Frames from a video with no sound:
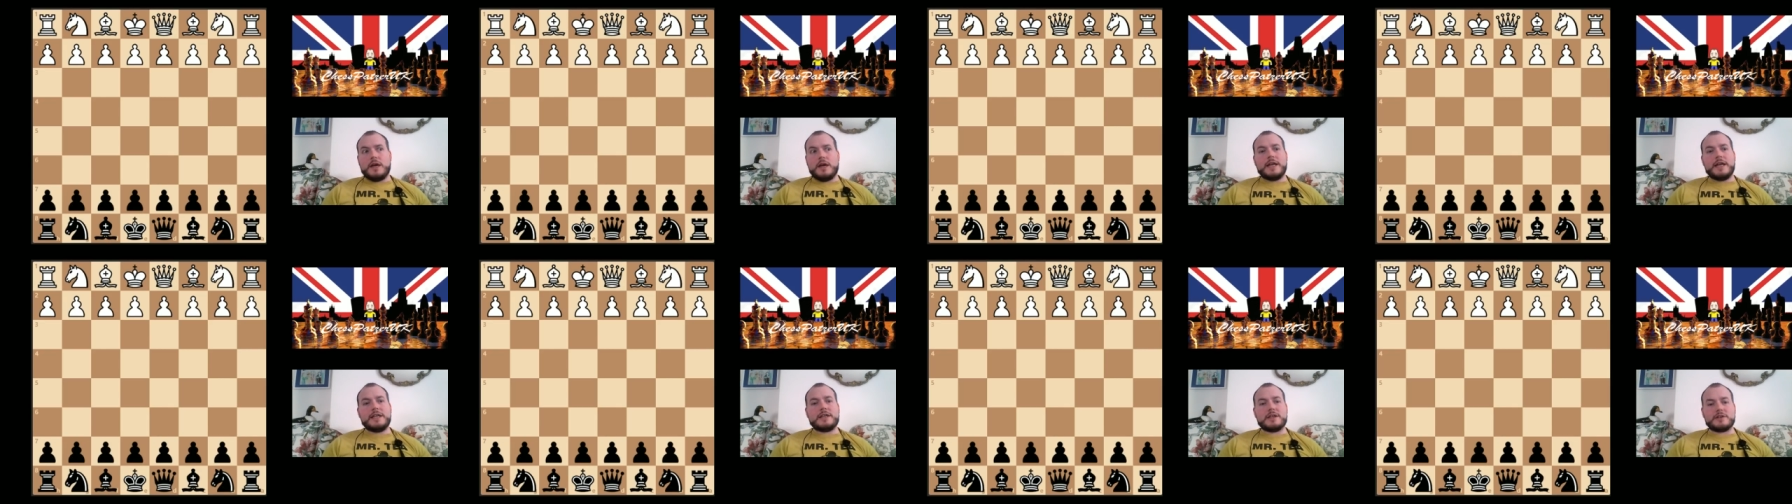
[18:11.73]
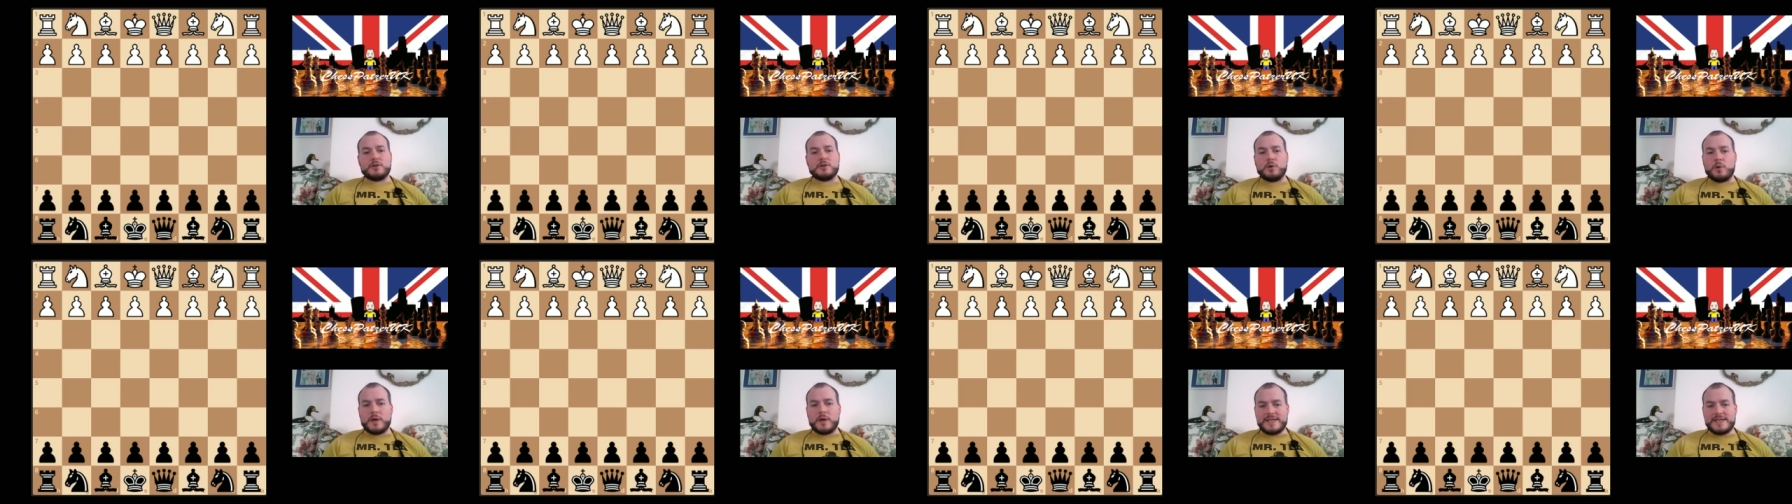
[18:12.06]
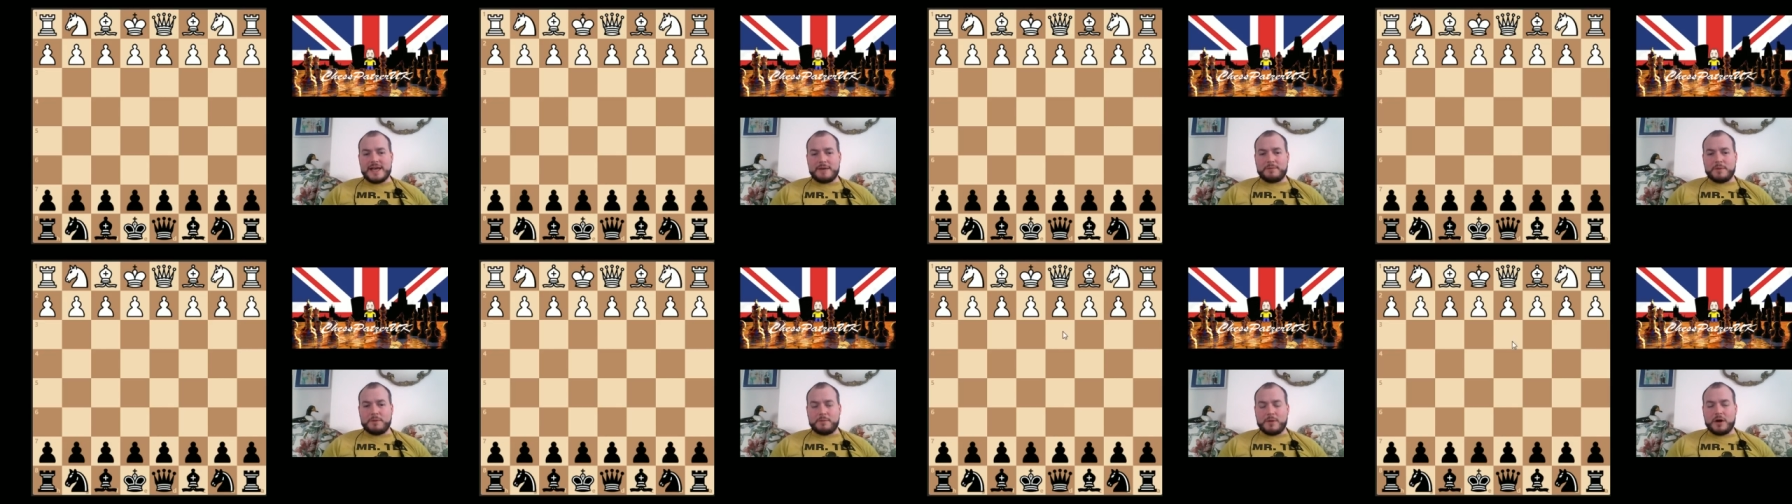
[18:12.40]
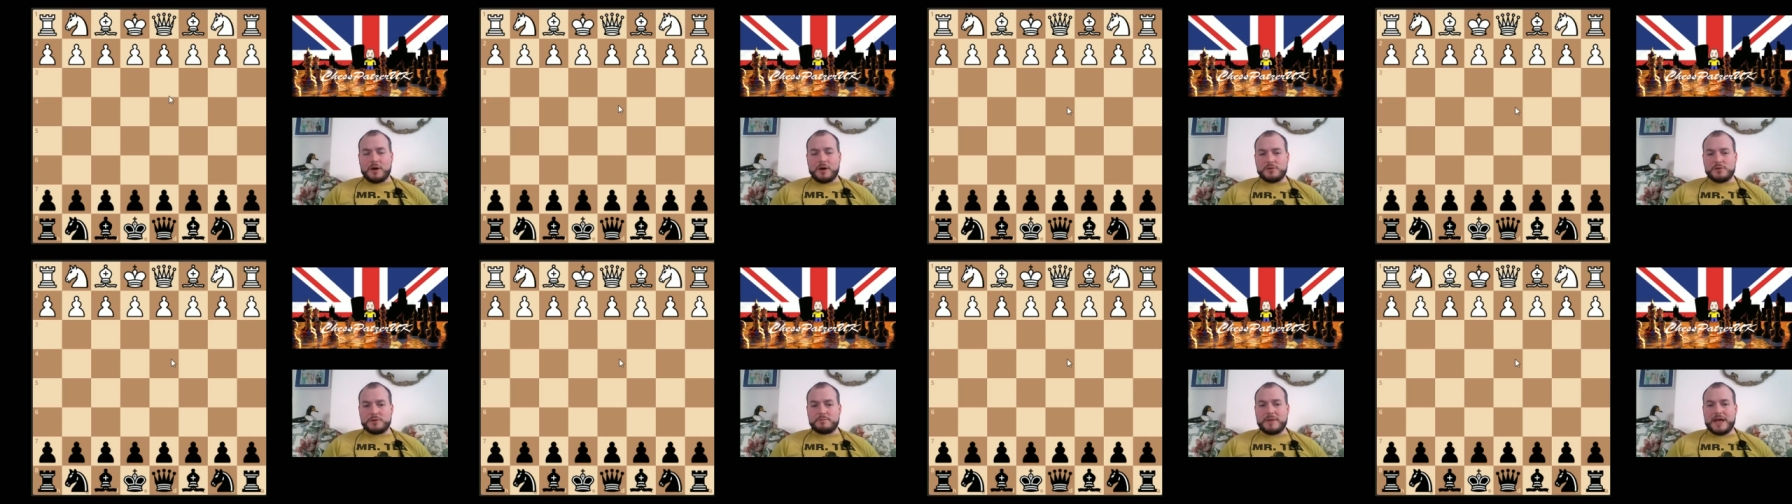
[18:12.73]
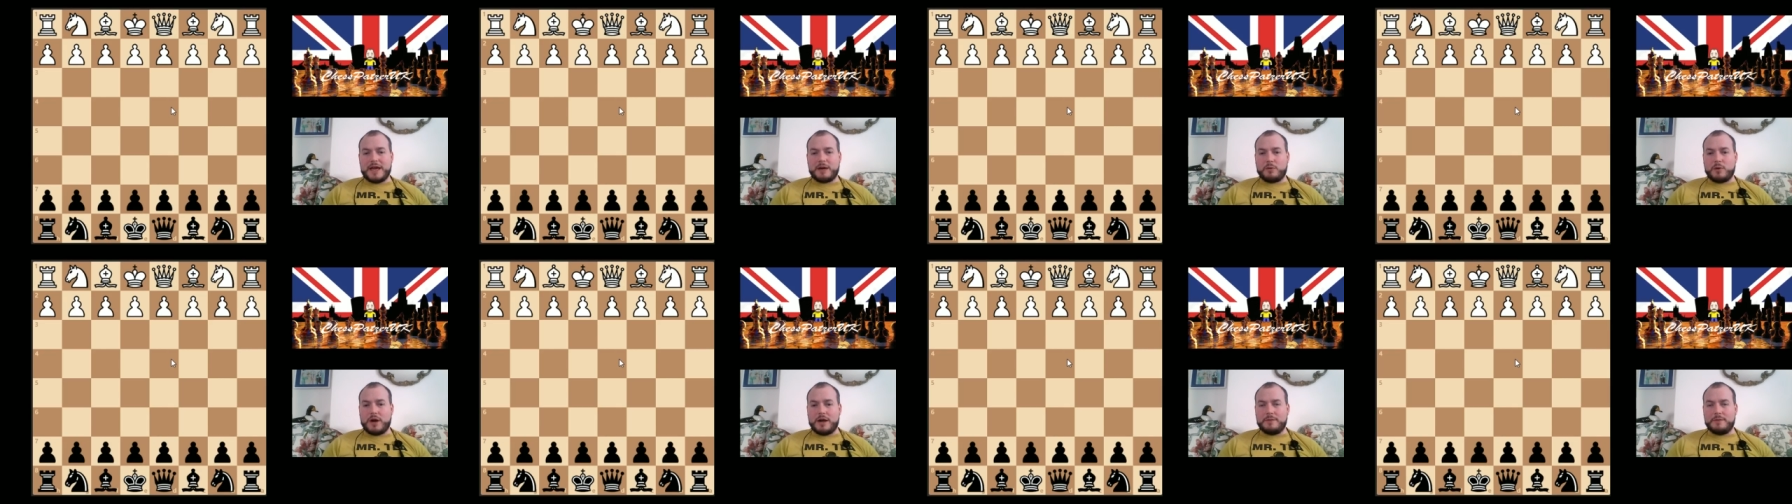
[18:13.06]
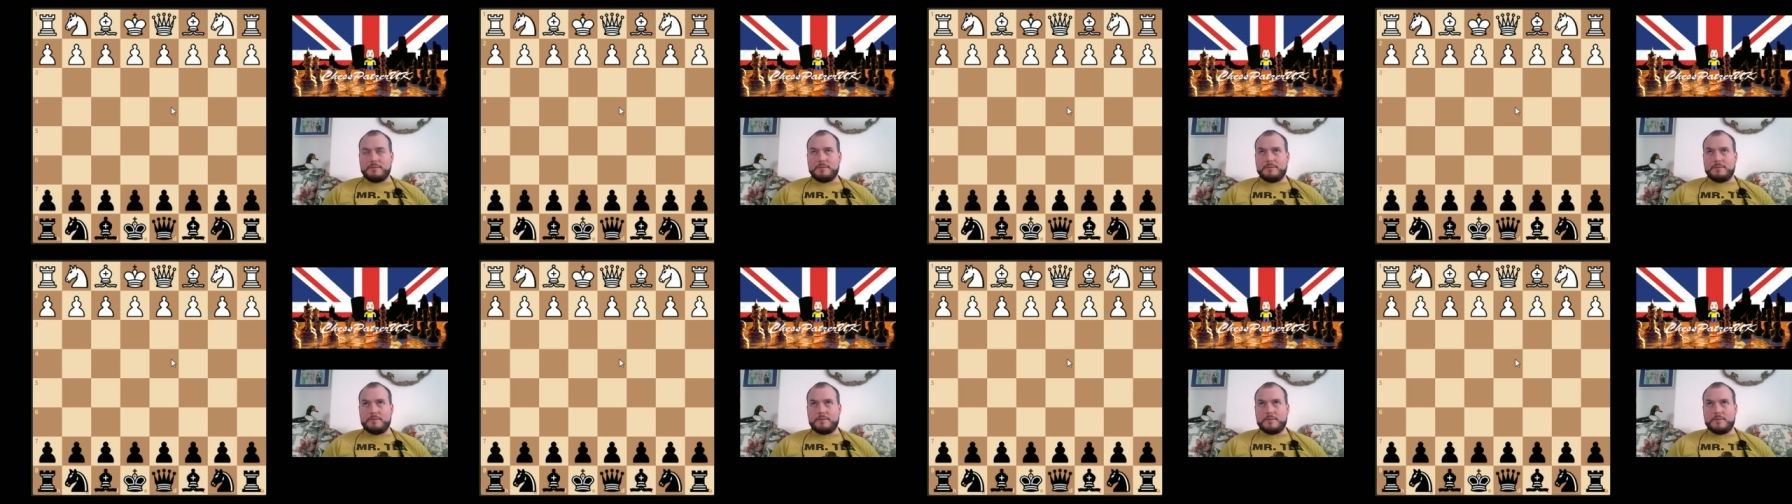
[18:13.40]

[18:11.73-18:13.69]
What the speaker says: it doesn't always happen, but I was black, white,